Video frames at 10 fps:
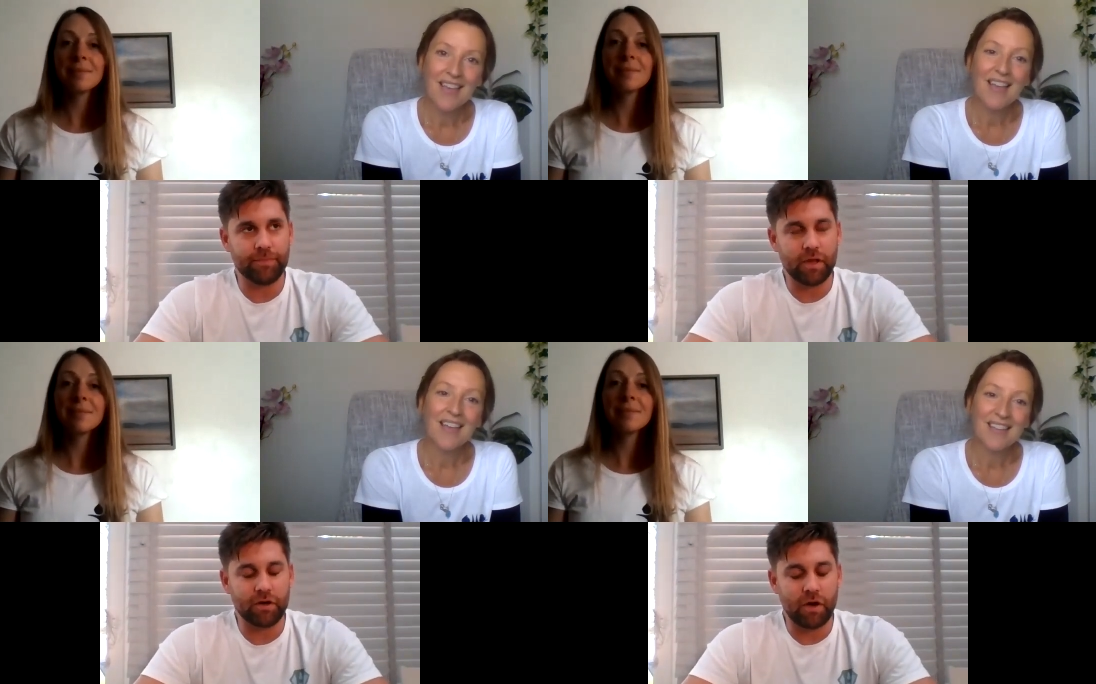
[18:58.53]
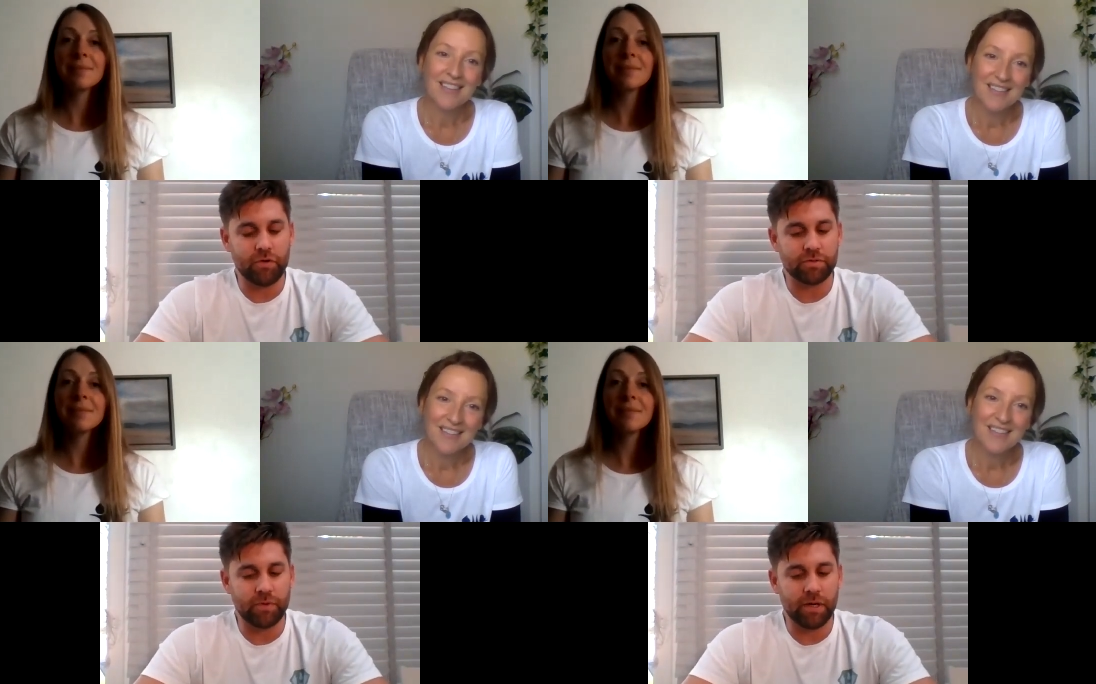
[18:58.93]
Speaker 1: at at
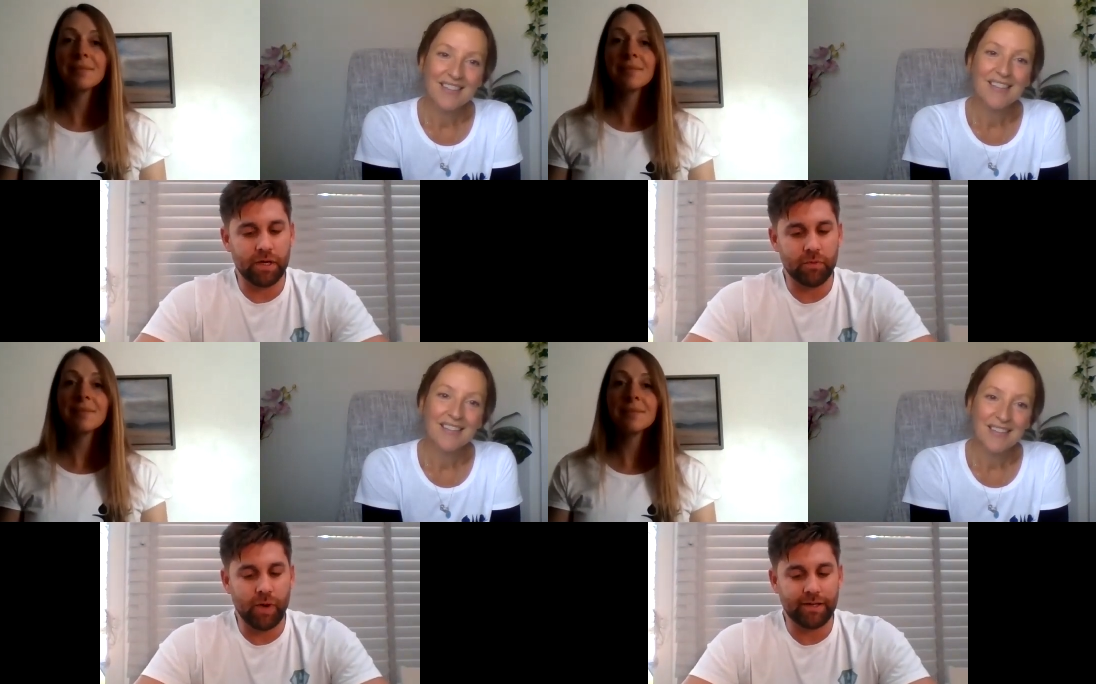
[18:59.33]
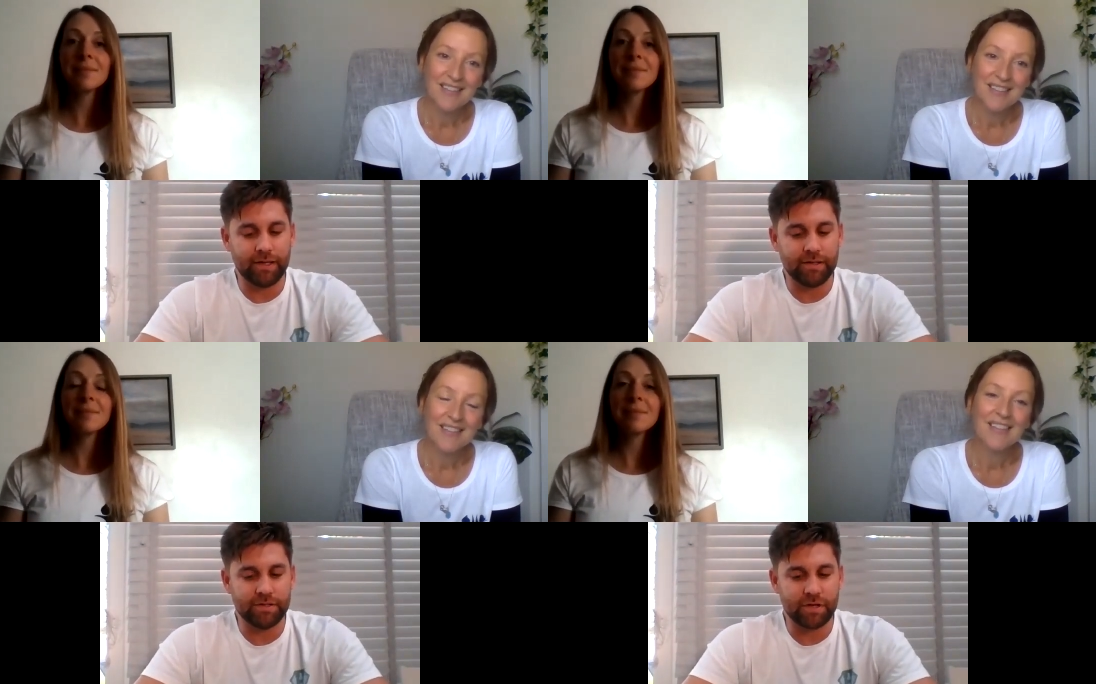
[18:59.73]
the
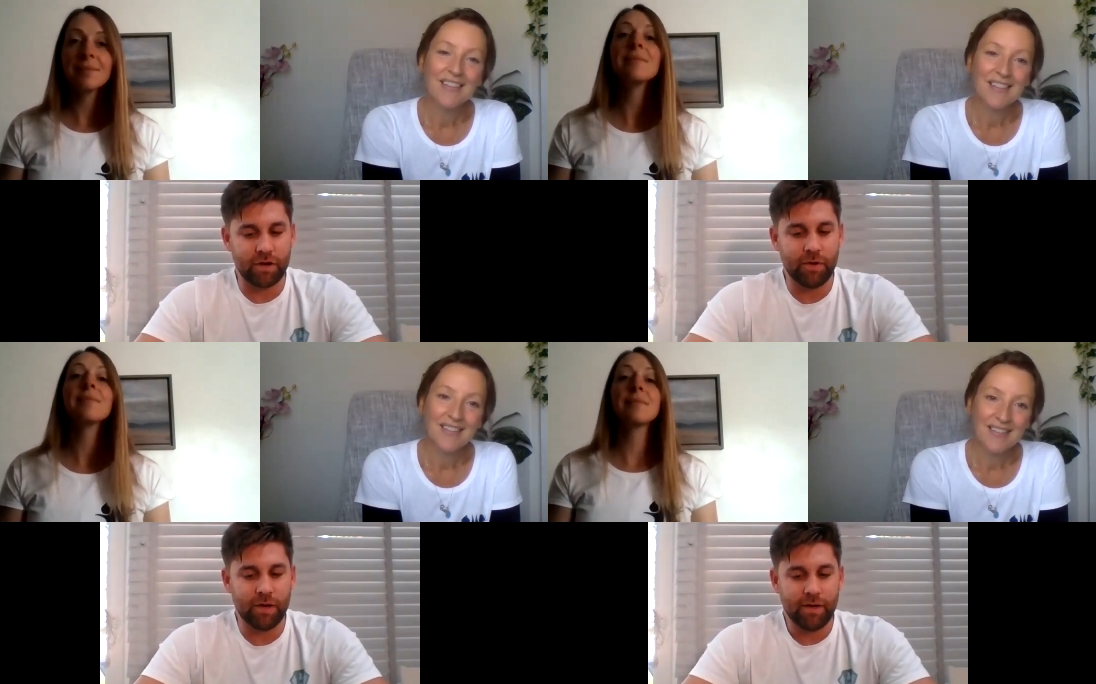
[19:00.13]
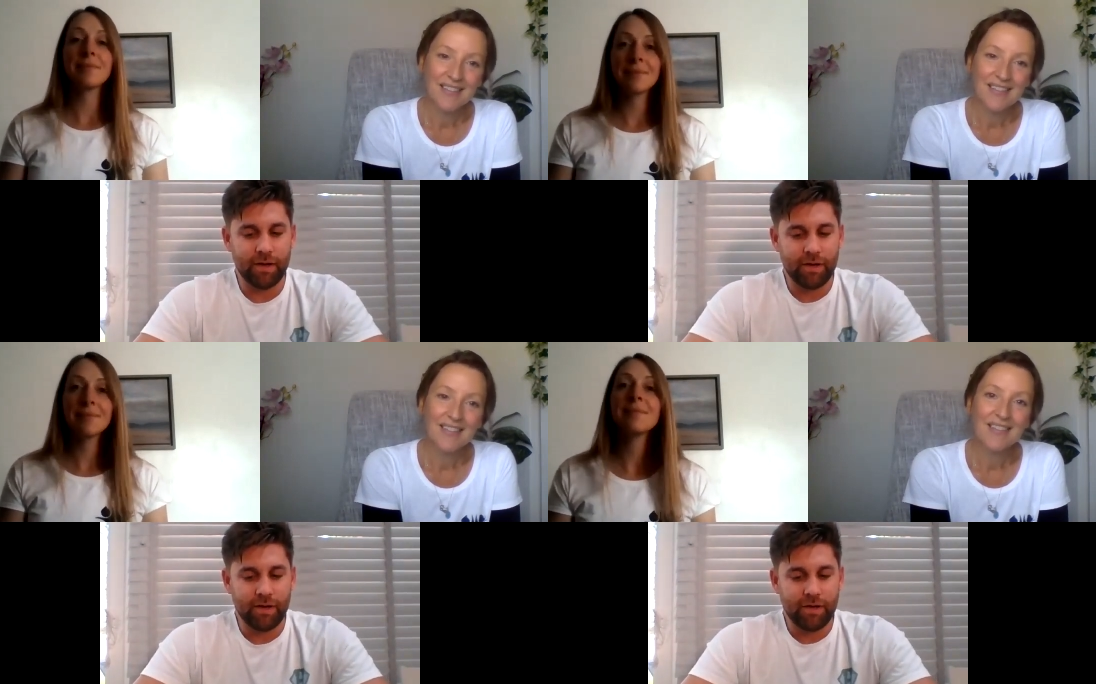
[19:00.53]
wedding. So,
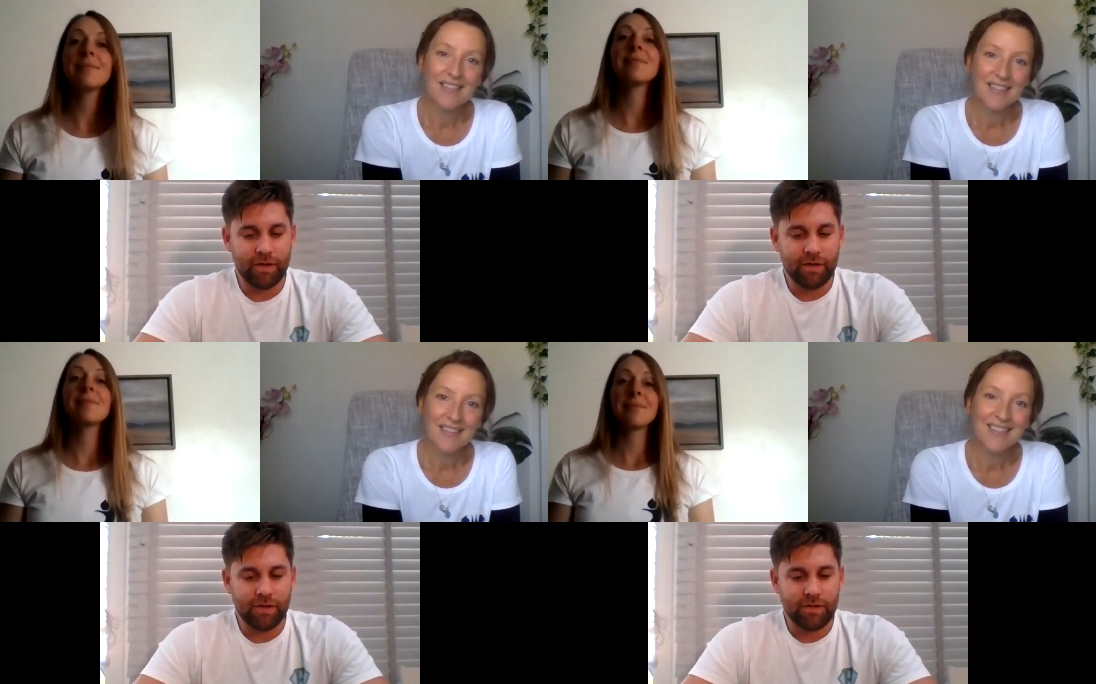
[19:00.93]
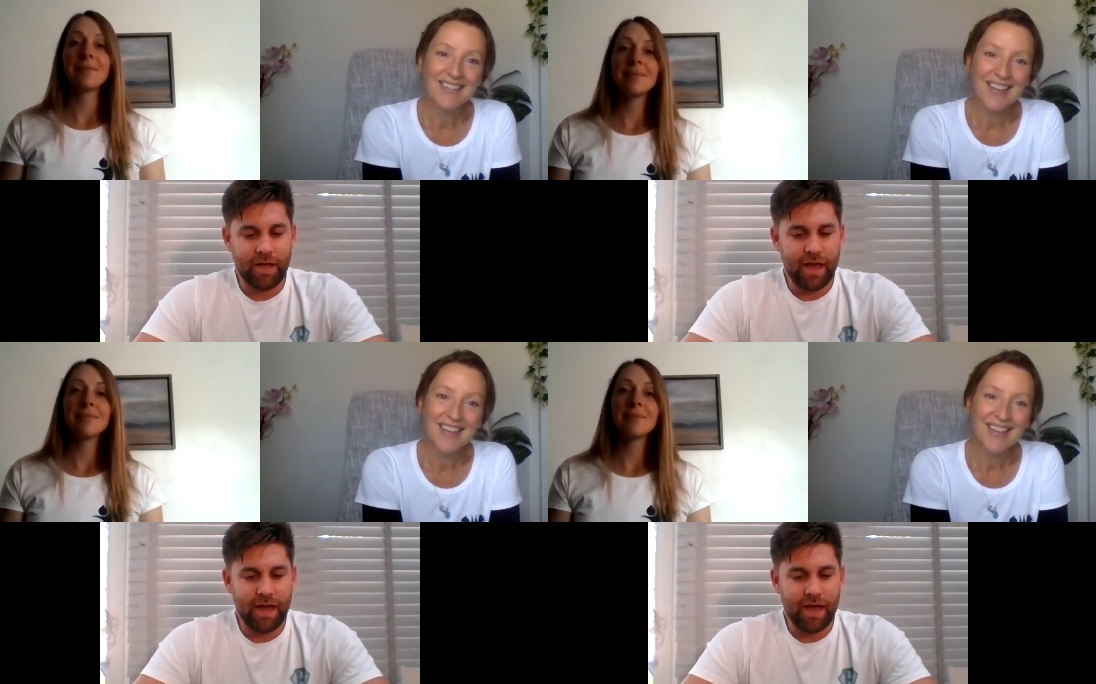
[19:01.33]
yeah,